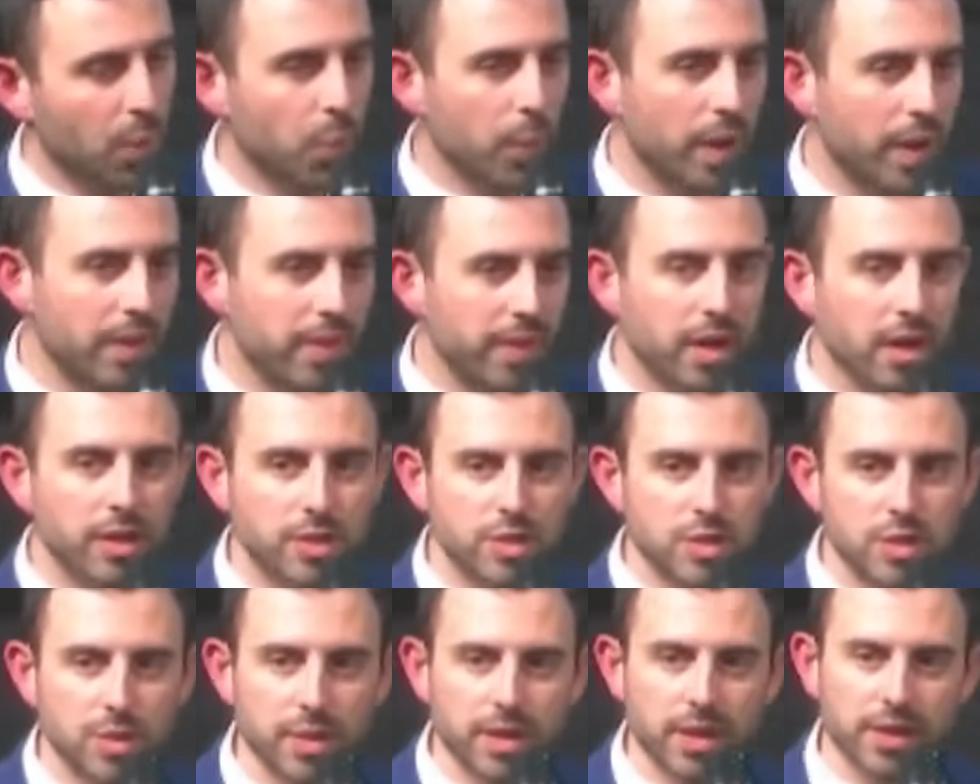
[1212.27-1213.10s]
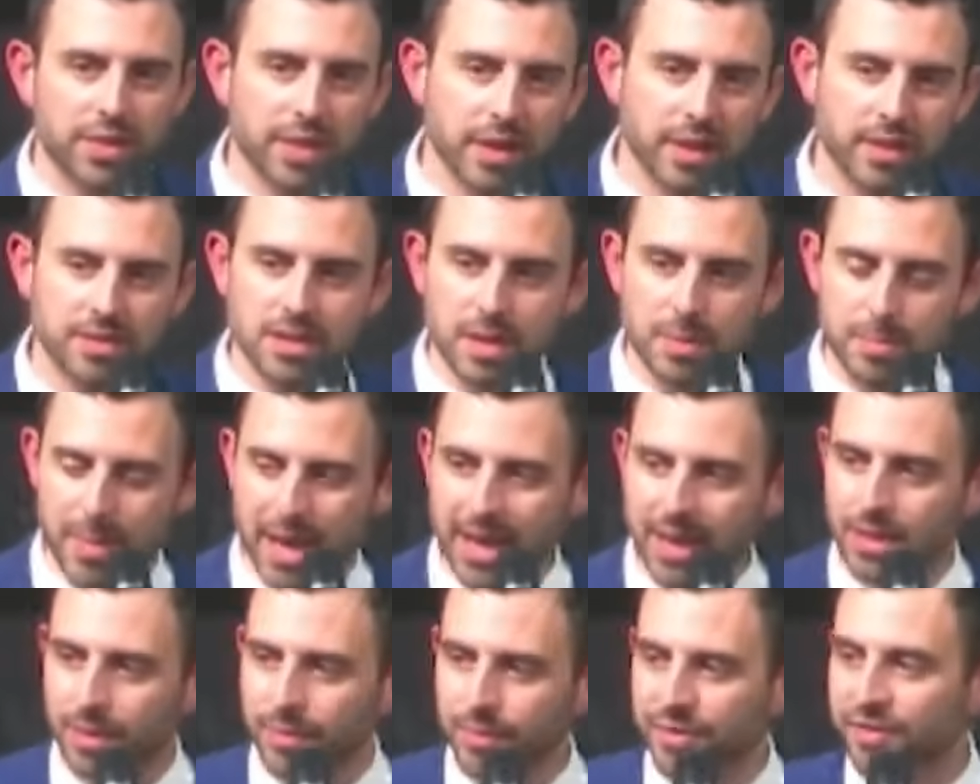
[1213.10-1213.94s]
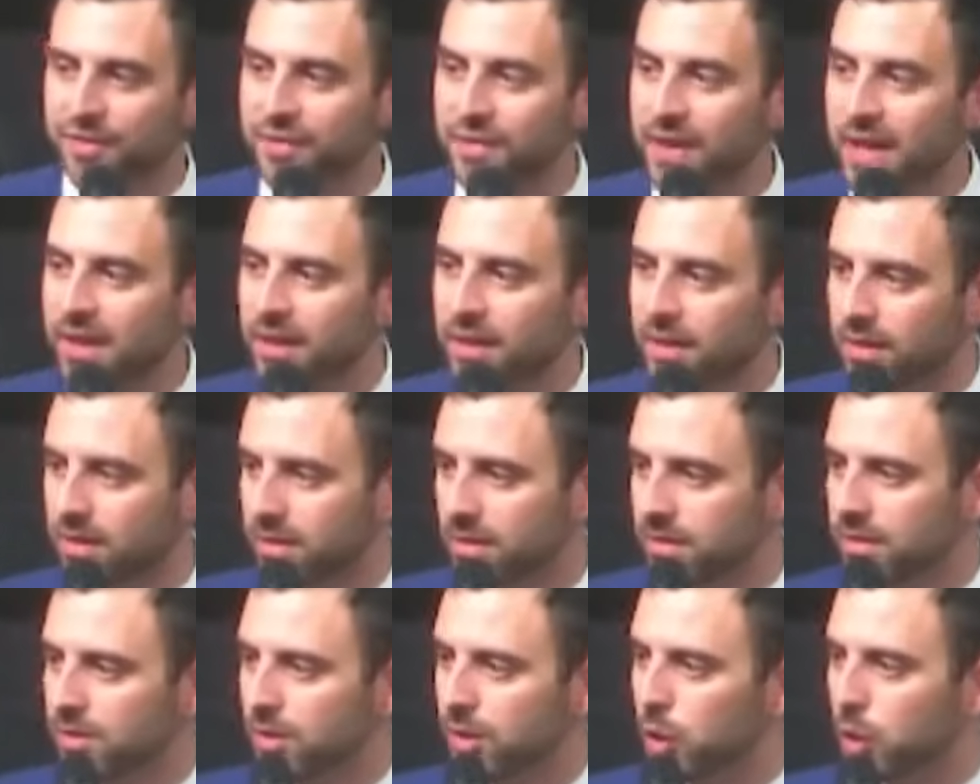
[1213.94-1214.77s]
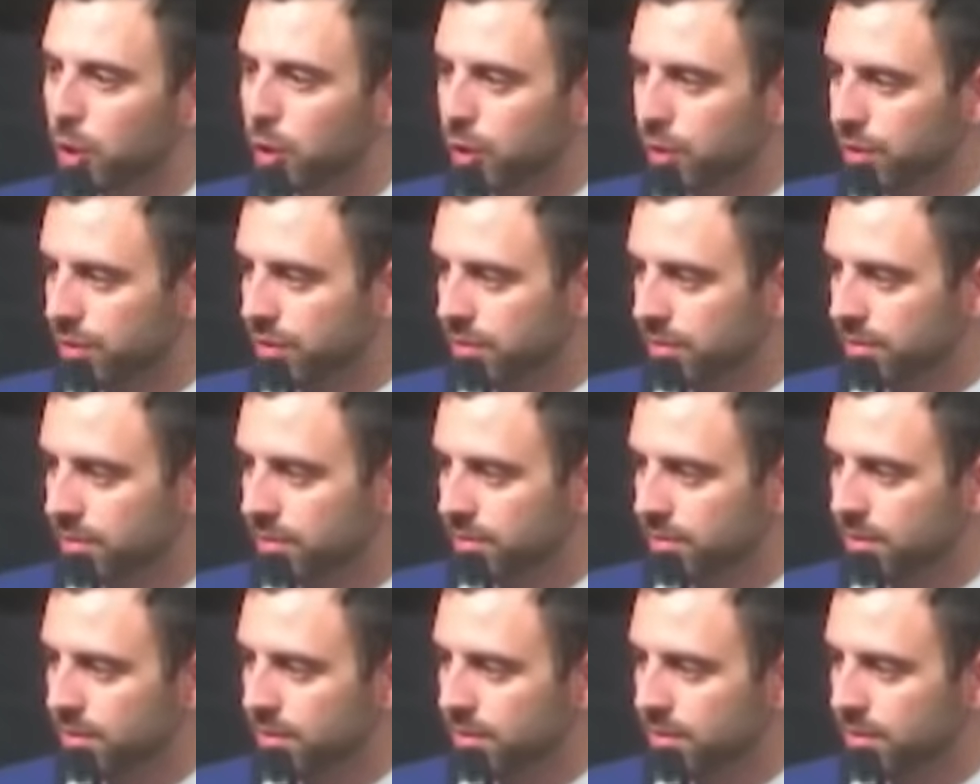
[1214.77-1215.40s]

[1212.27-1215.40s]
when they are doing things that make them feel good,